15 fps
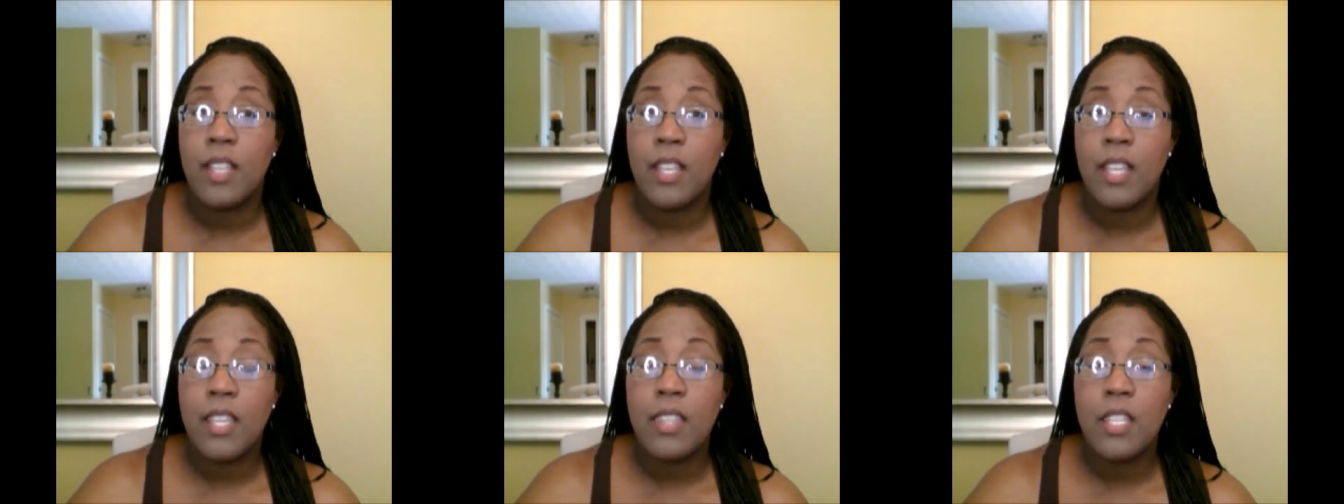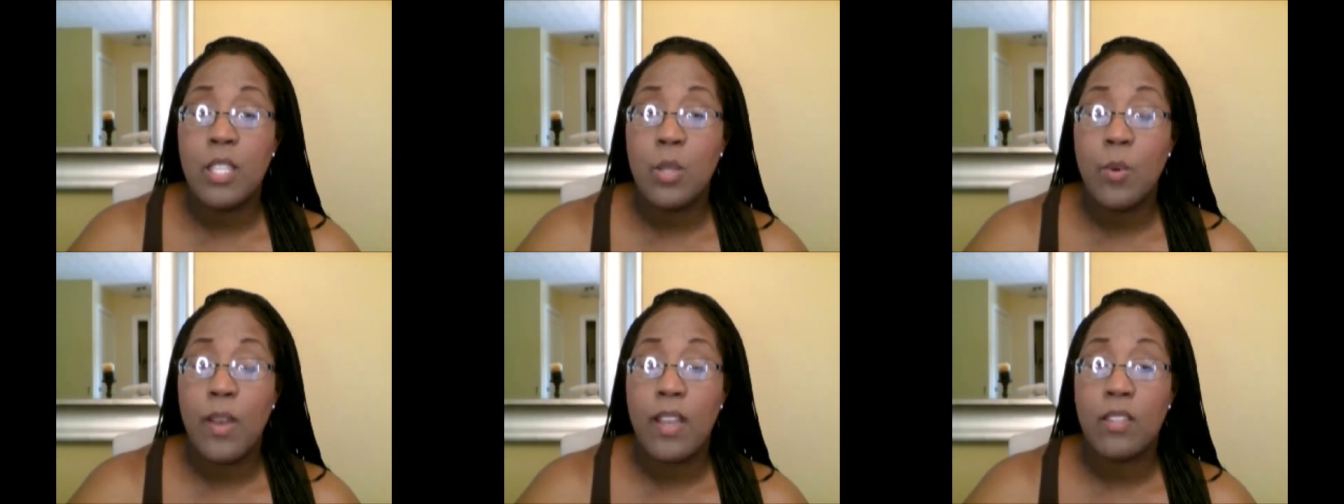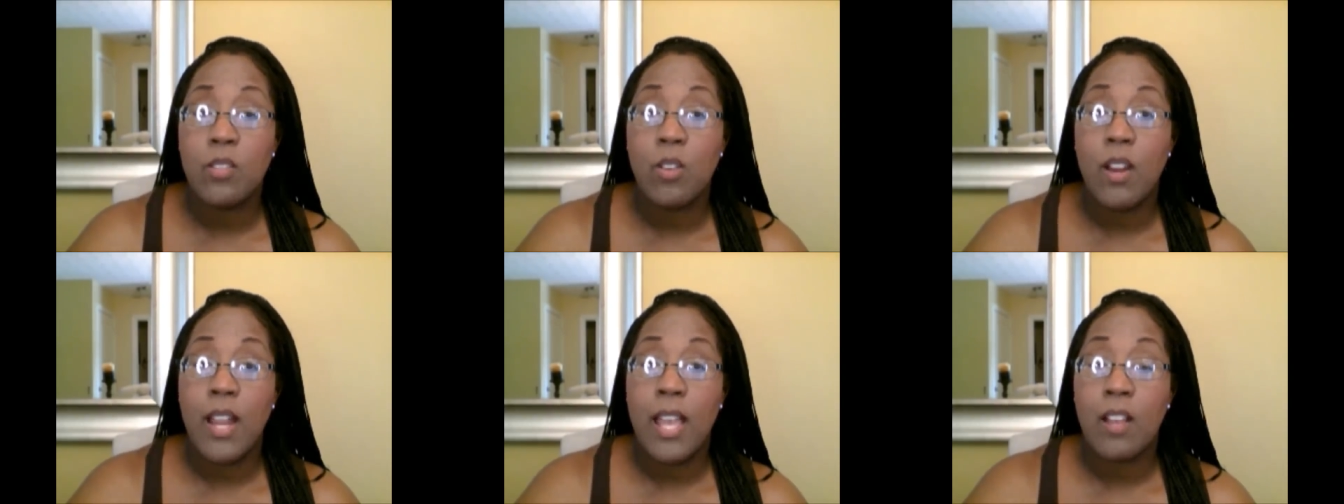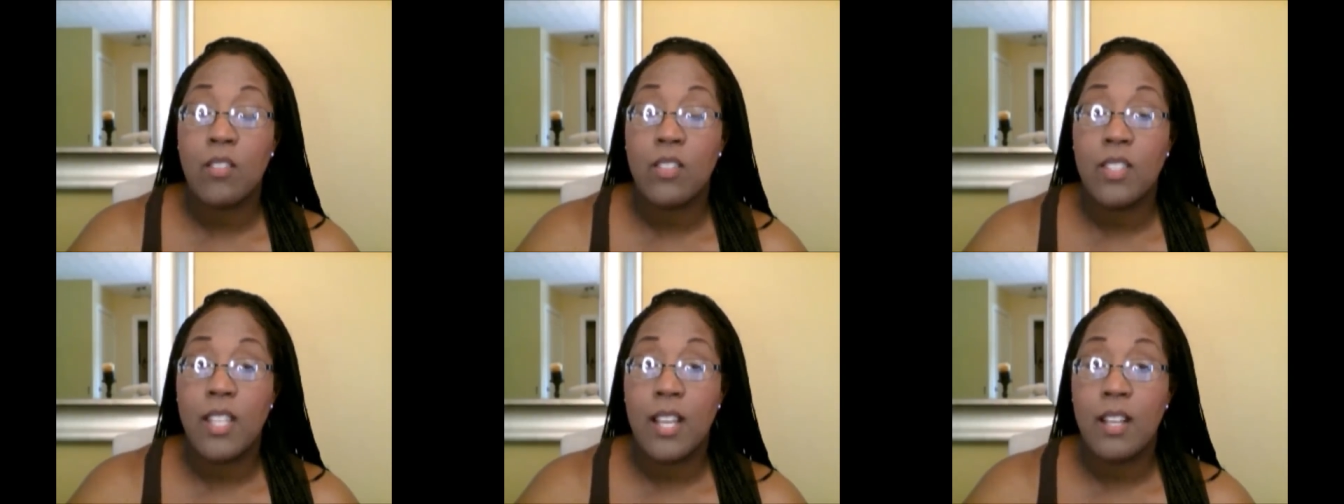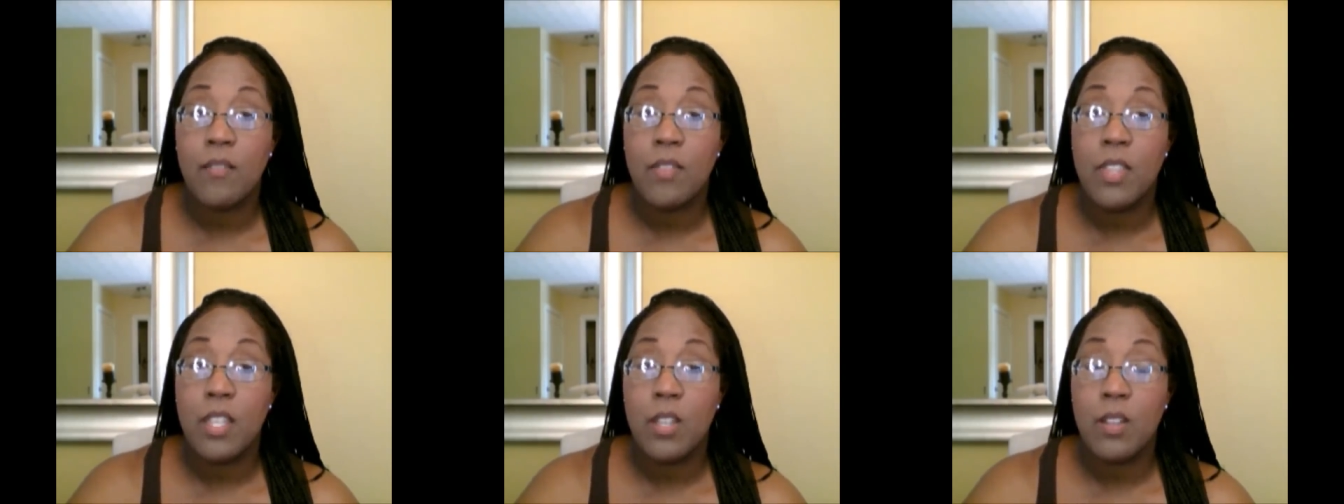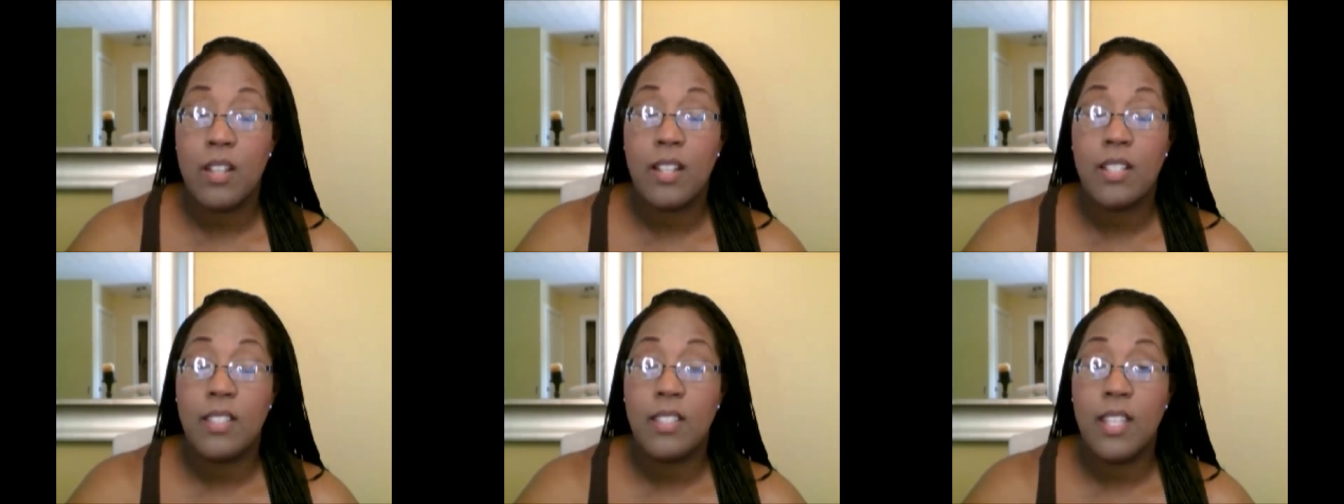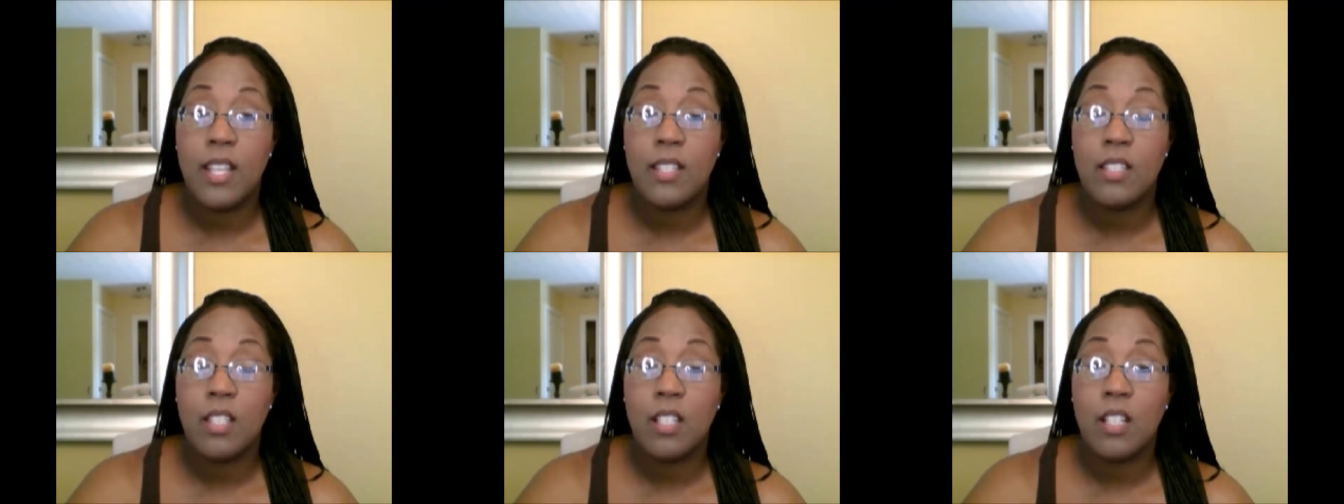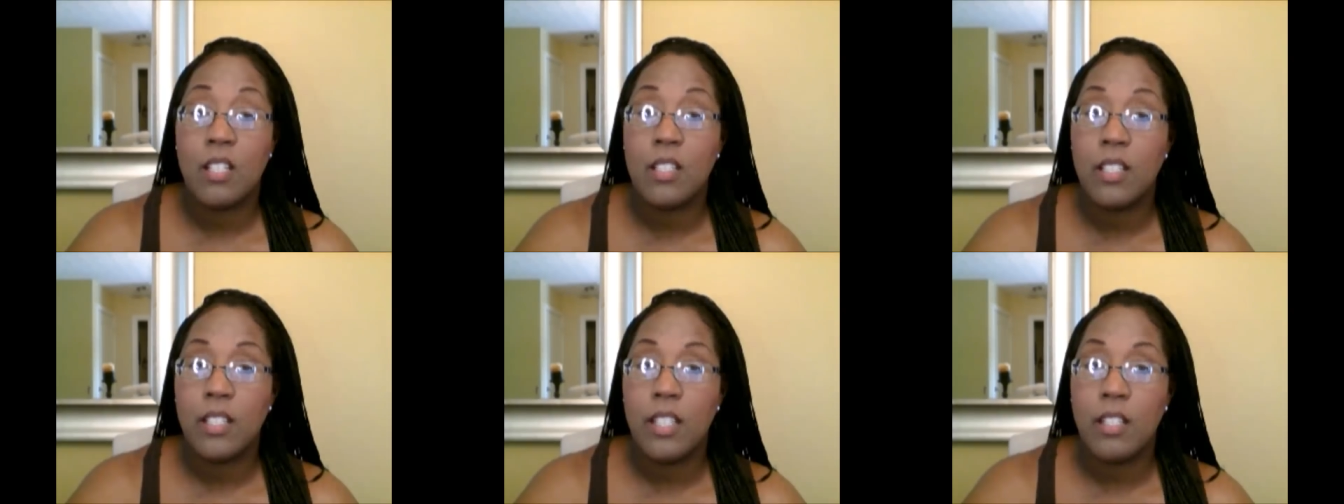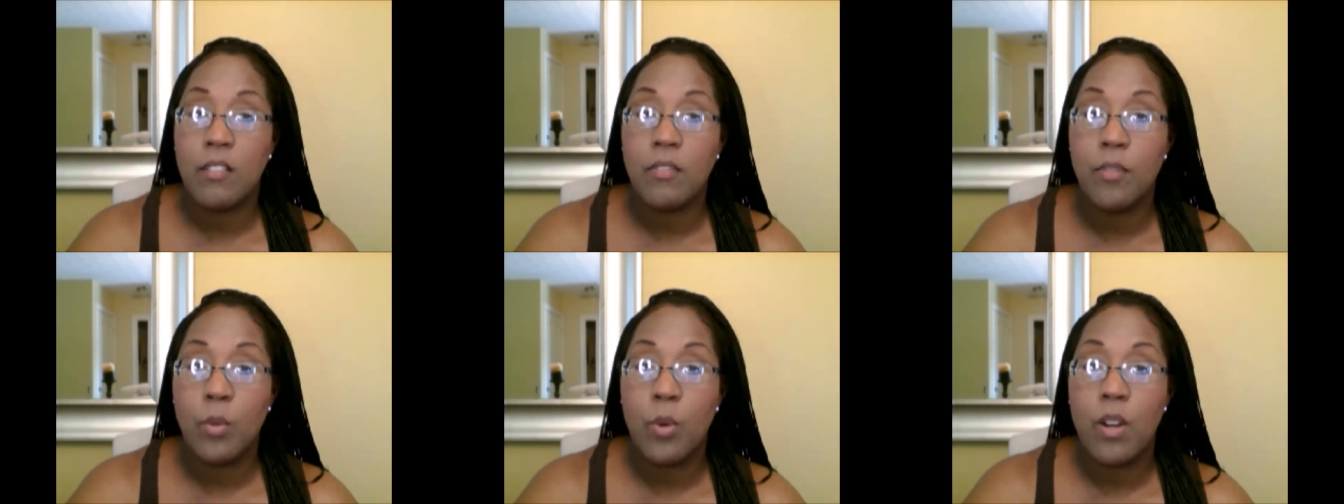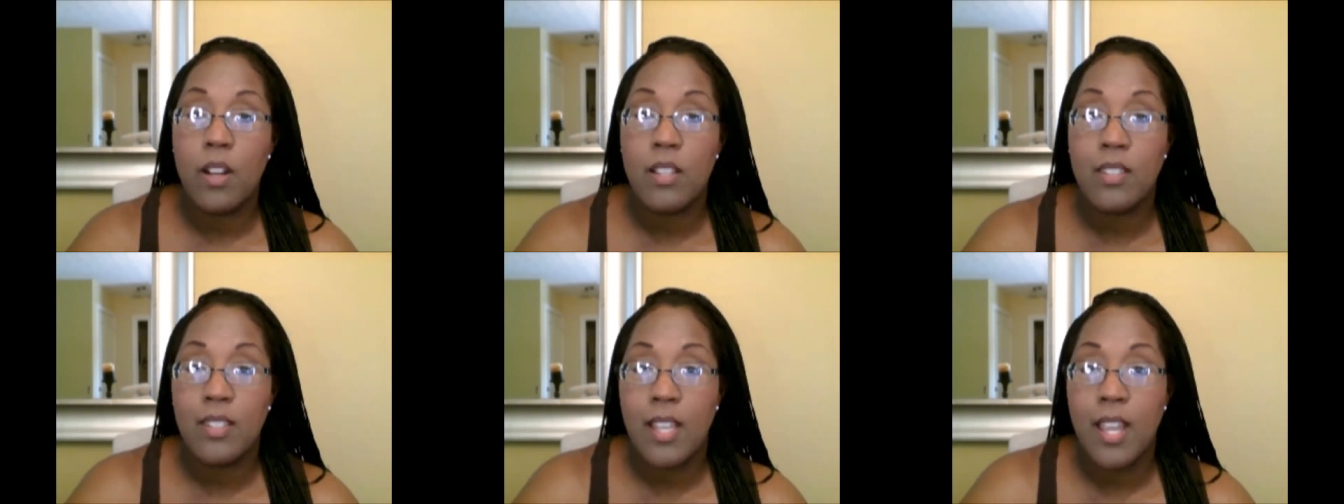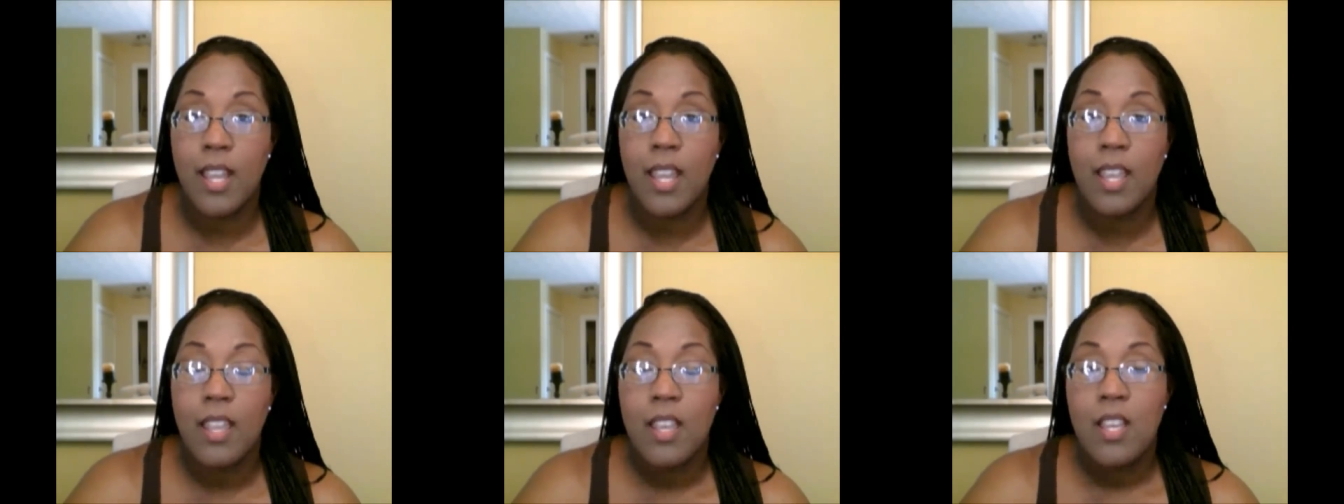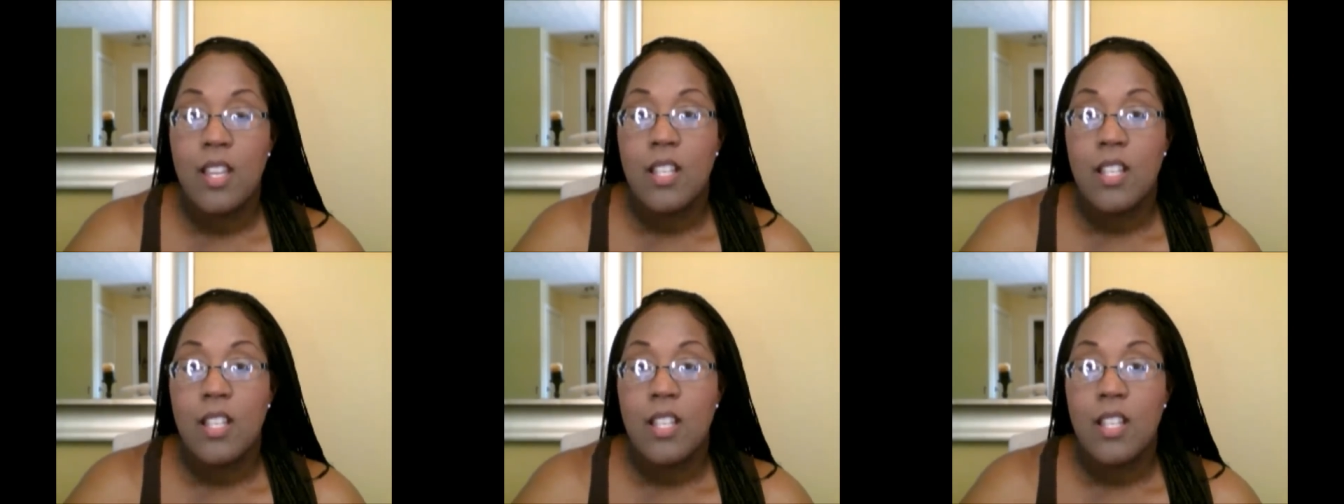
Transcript: in the US or outside of the United States and you're looking for a site